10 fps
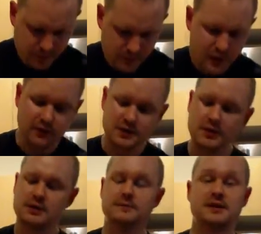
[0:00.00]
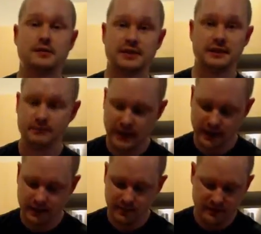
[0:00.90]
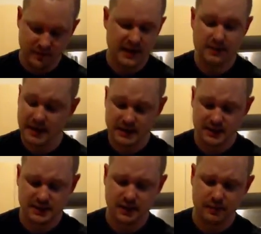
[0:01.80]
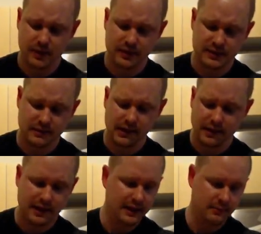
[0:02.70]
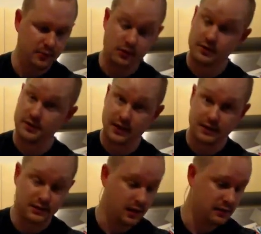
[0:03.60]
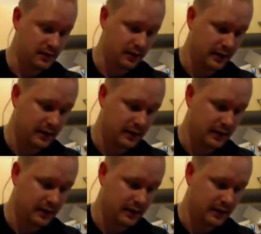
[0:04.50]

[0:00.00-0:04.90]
I've also got some salsa. If you're making Mexican style burgers, like I am, not Australian style, sorry,